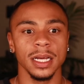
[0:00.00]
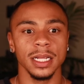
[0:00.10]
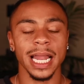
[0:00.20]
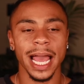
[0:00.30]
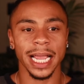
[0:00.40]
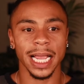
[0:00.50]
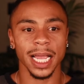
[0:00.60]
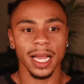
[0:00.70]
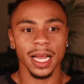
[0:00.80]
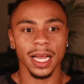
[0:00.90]
like
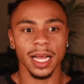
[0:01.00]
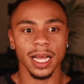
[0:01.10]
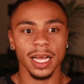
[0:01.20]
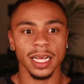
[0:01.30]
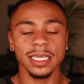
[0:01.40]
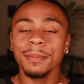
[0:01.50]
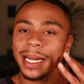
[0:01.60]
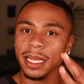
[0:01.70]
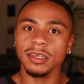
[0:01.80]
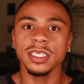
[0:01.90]

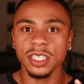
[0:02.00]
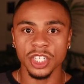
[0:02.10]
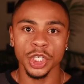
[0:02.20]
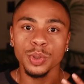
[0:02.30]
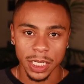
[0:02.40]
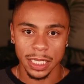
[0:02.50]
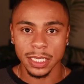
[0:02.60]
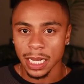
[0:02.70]
somebody else's duties.